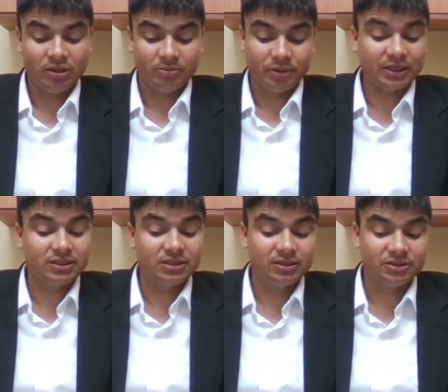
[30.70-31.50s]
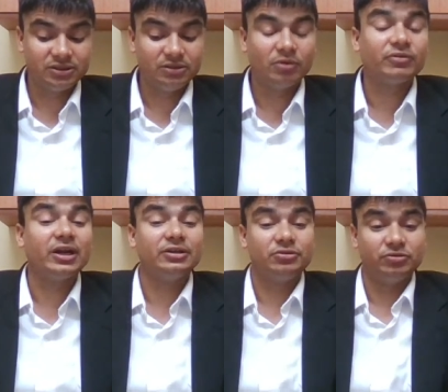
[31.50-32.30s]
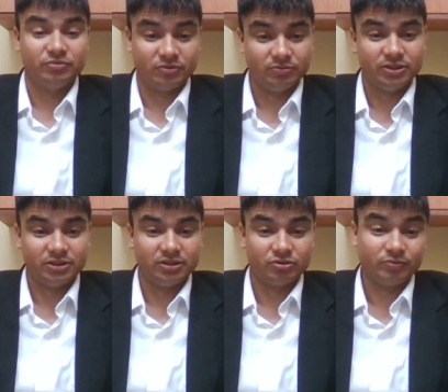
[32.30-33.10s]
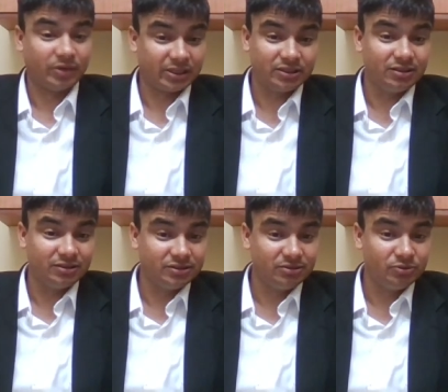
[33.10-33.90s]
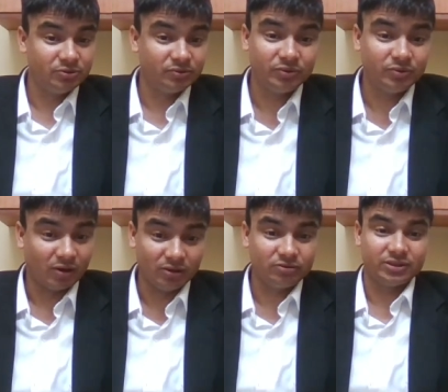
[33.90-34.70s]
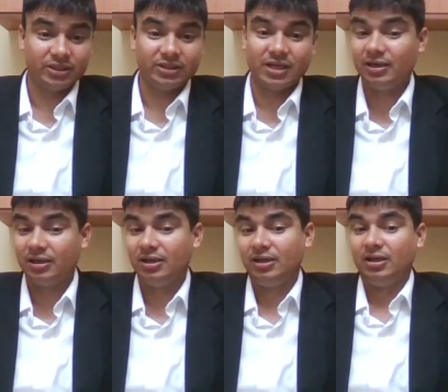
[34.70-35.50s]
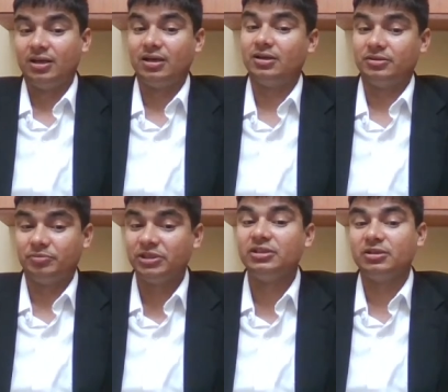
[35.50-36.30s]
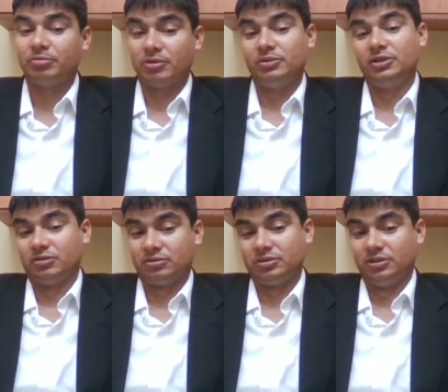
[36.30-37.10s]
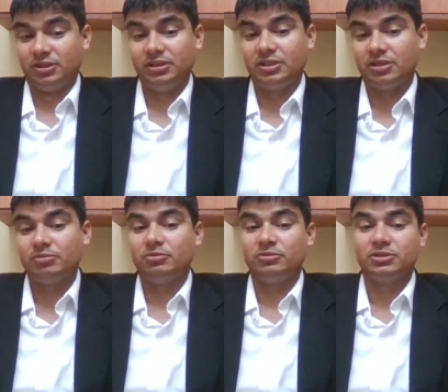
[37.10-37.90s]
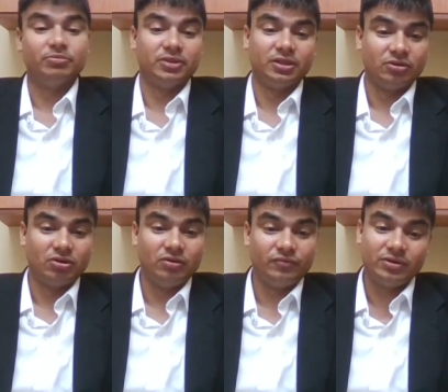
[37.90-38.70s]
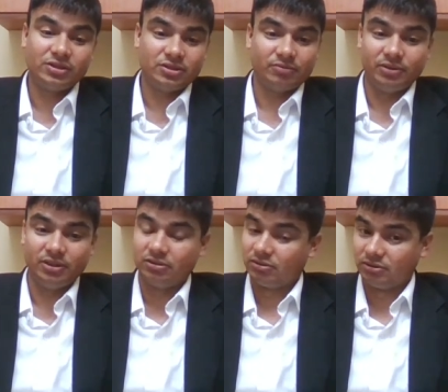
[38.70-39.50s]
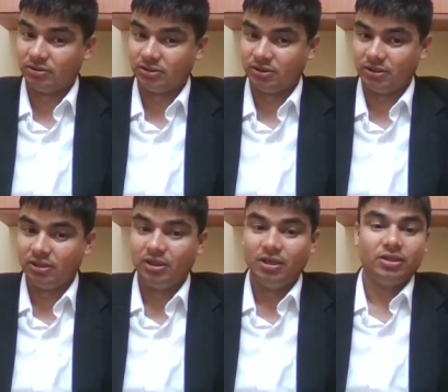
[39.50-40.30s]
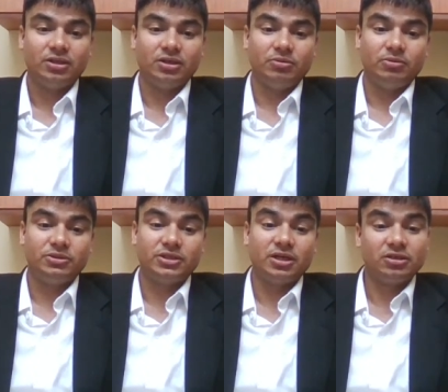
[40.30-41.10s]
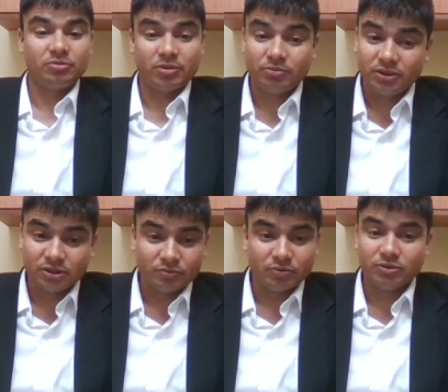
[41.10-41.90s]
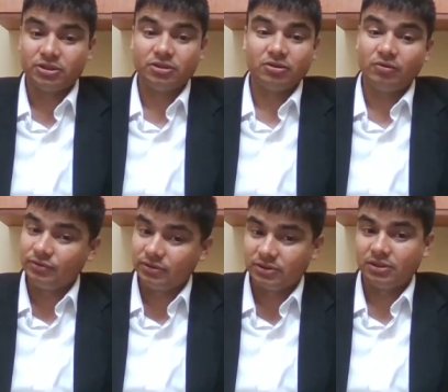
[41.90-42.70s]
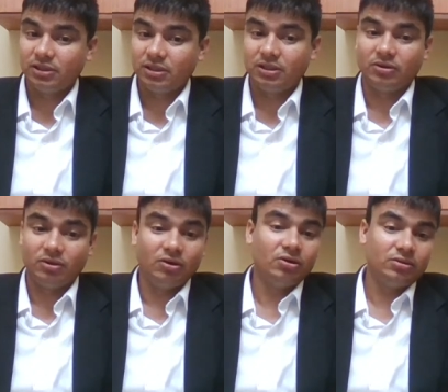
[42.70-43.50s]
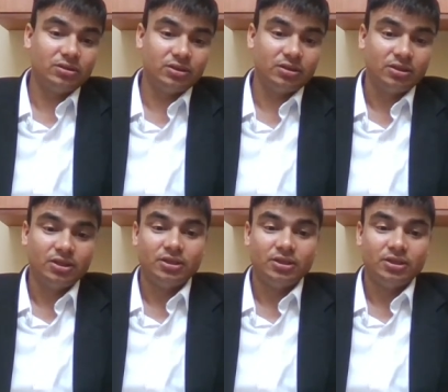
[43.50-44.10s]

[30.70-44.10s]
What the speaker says: practical regime of right to information. So practical regime, we want to say that within the public authority, there will be something called first appellate authority. There will be central public information officer or the